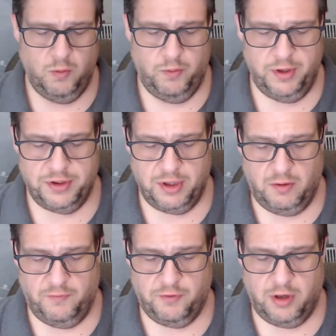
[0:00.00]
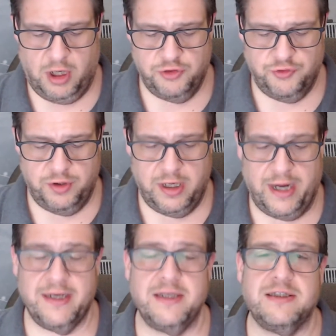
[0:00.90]
with over
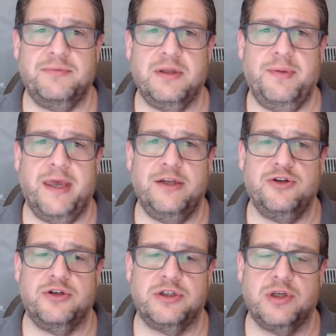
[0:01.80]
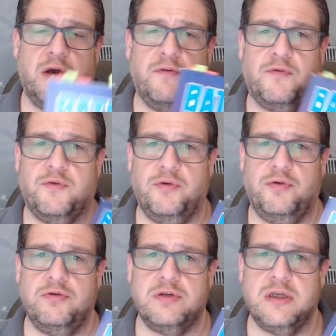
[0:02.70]
190-something pages of
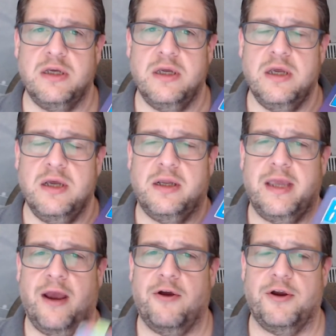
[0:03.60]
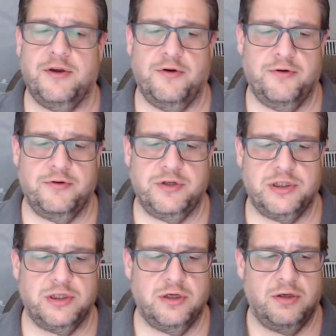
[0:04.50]
rules,
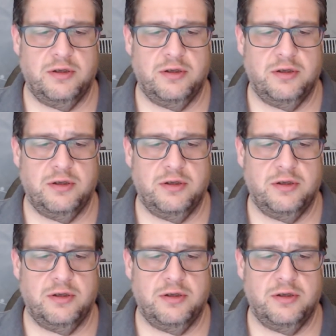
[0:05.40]
characters,